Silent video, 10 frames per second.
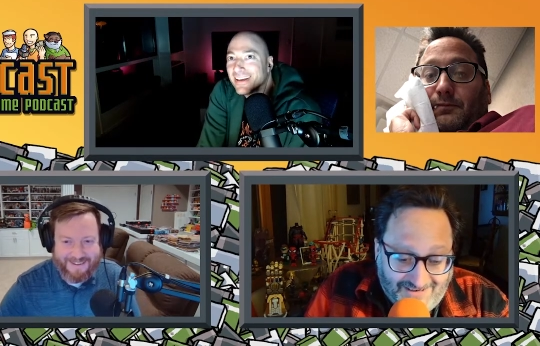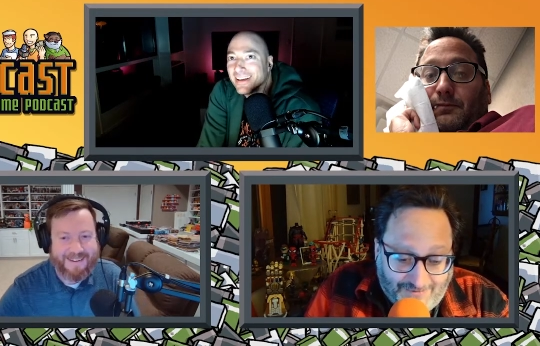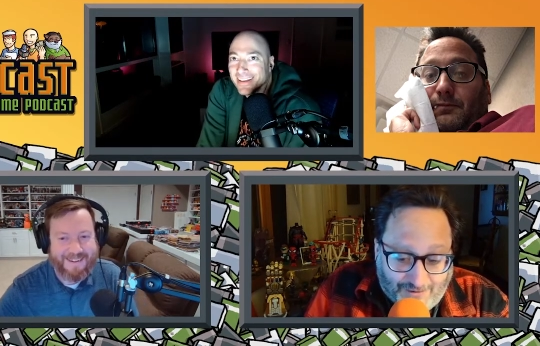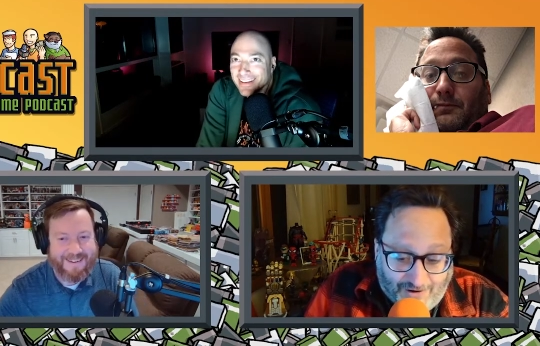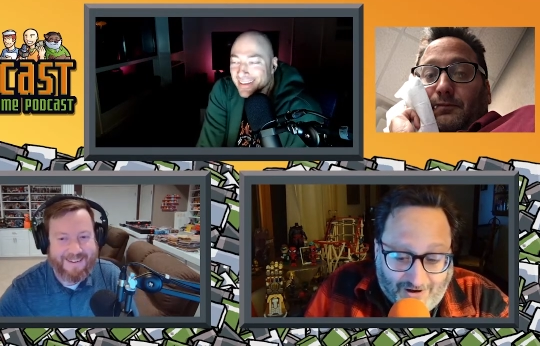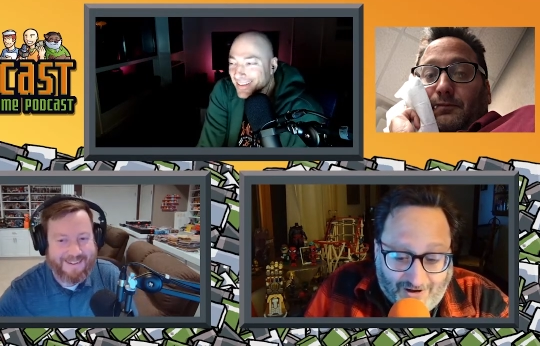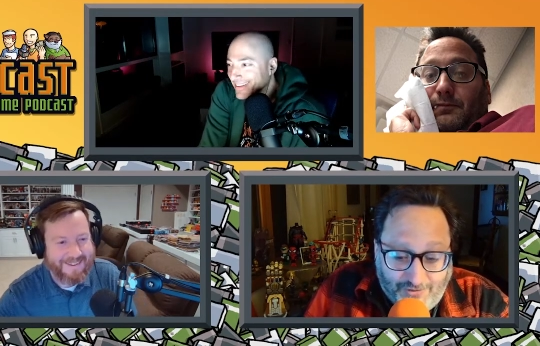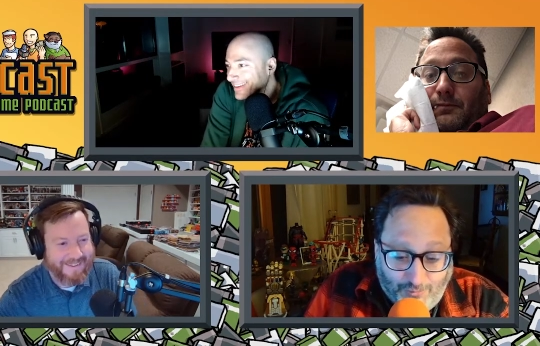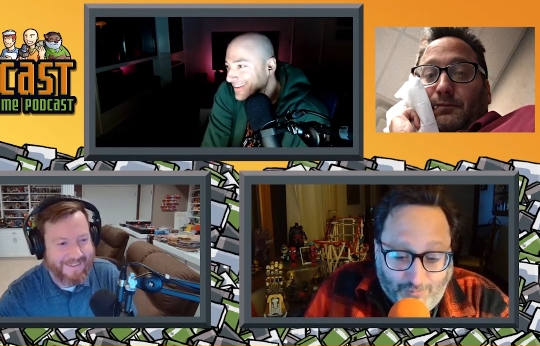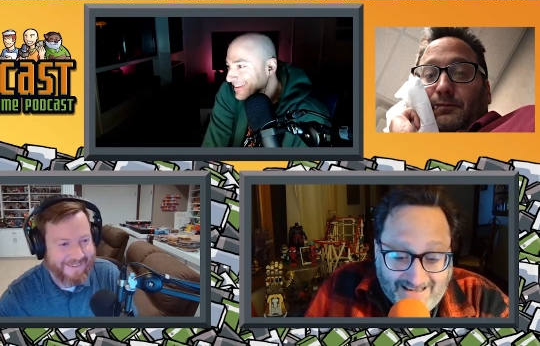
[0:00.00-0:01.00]
Speaker 1: if you're on the
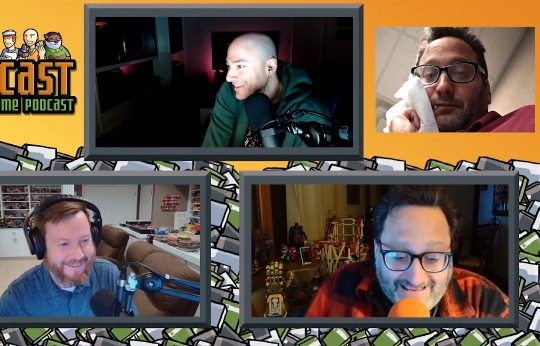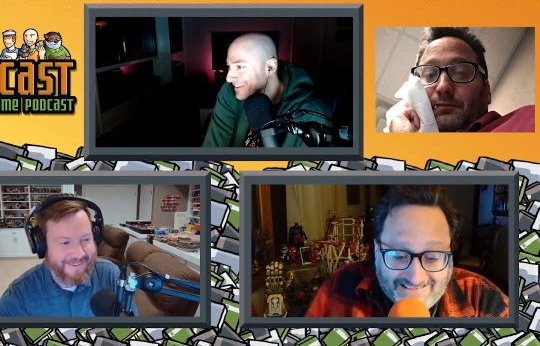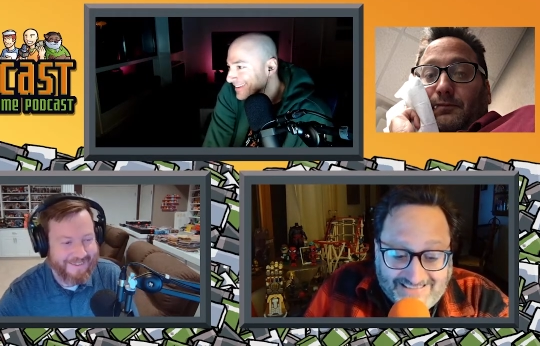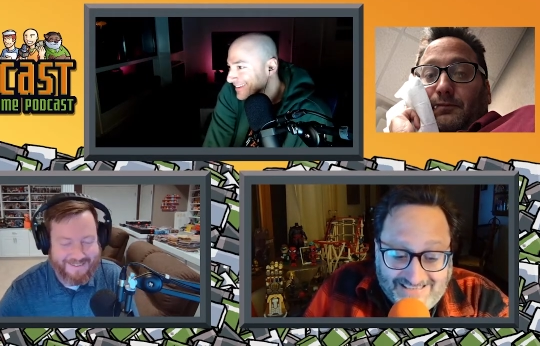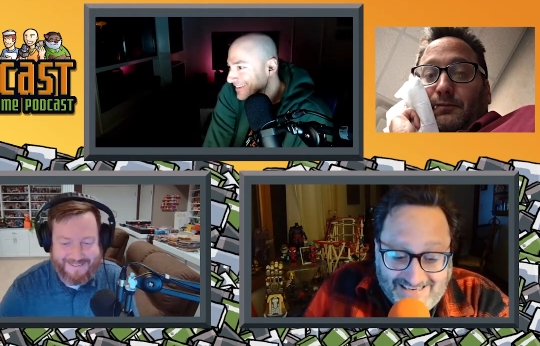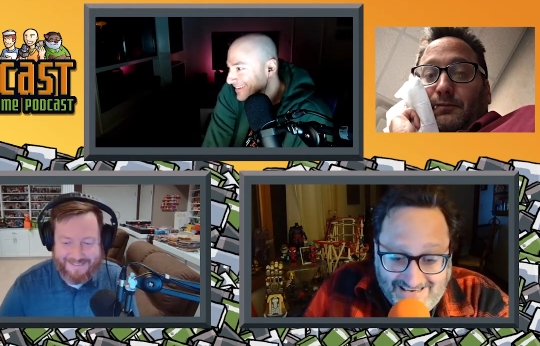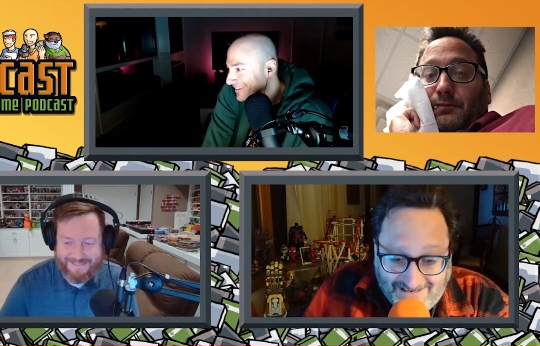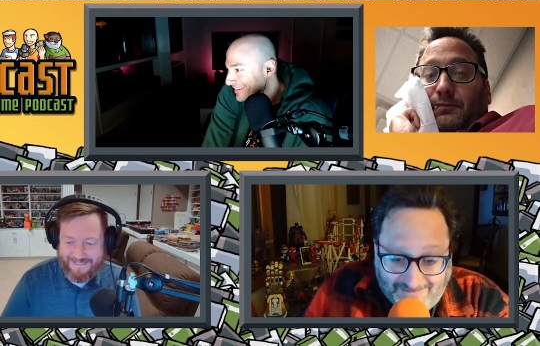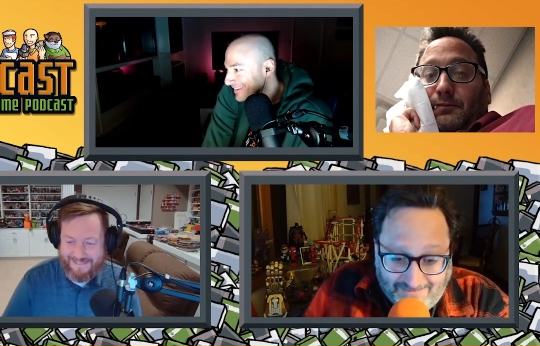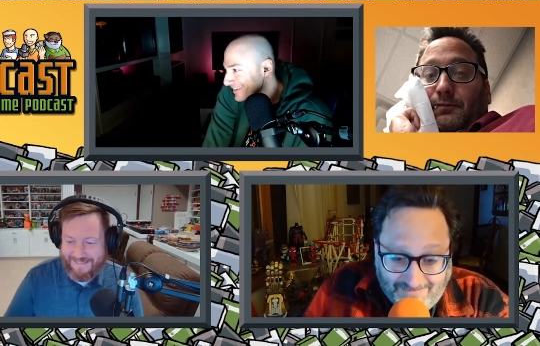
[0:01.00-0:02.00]
winning
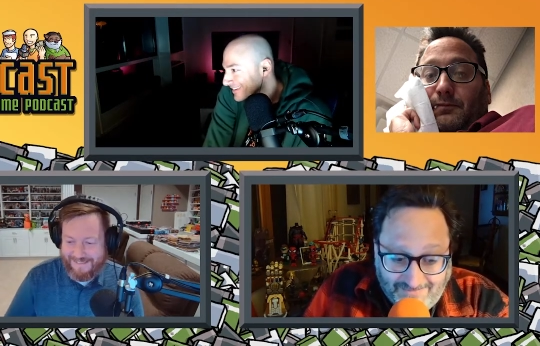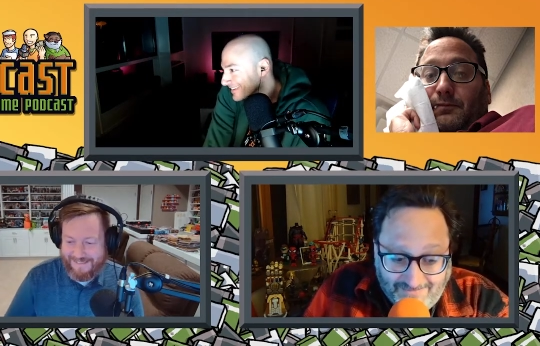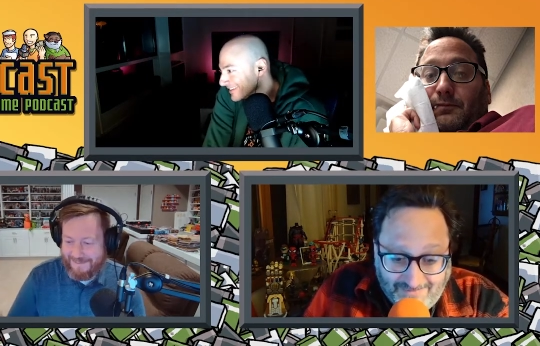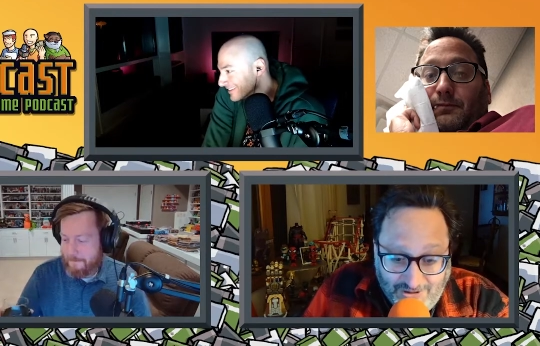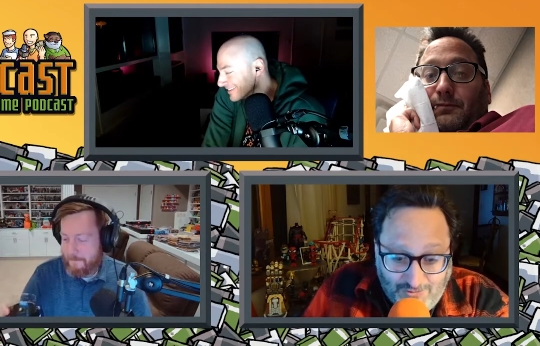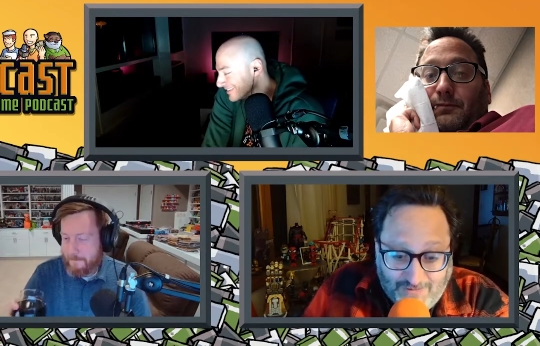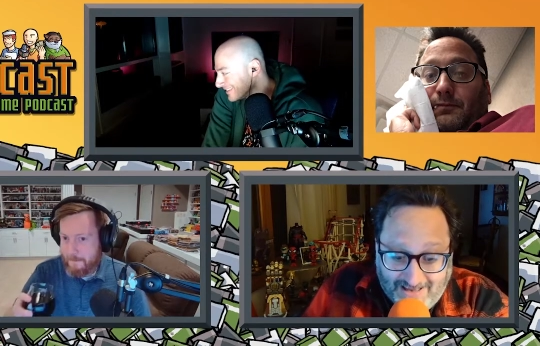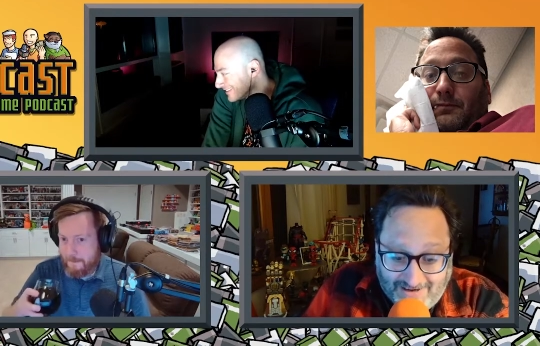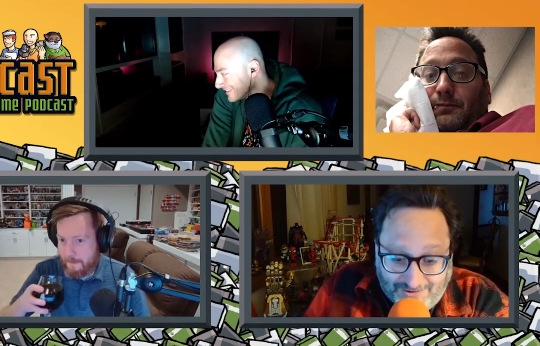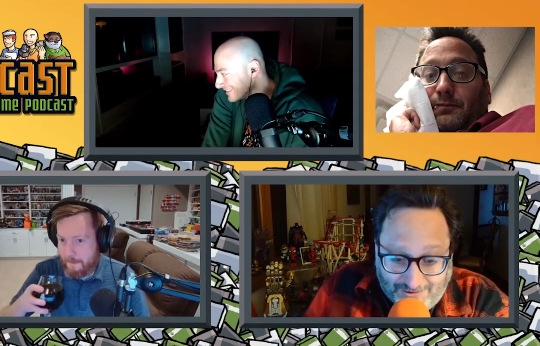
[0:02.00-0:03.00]
team, you get
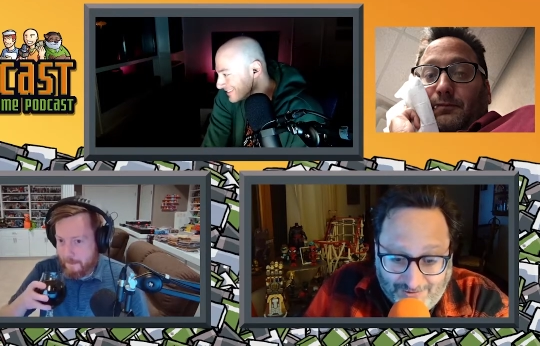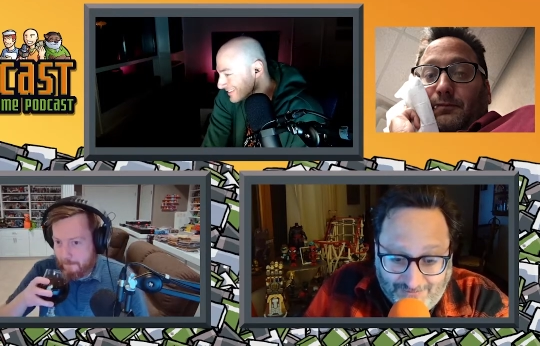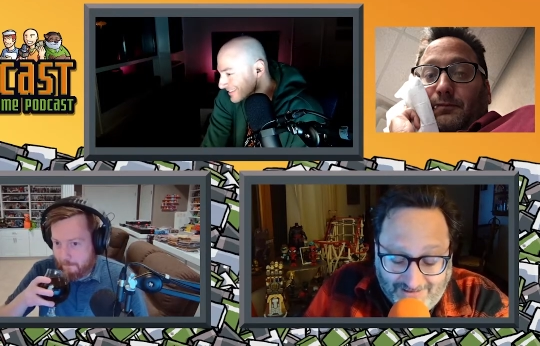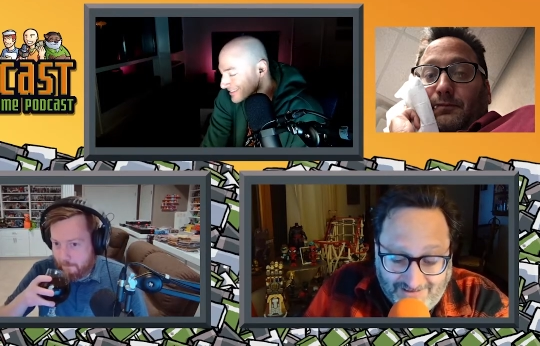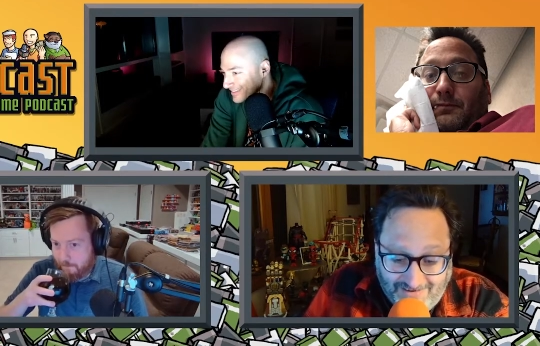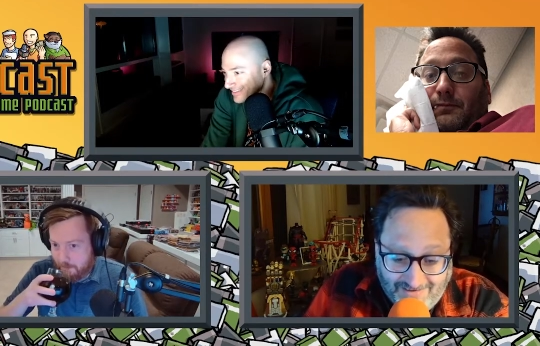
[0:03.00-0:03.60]
a trophy.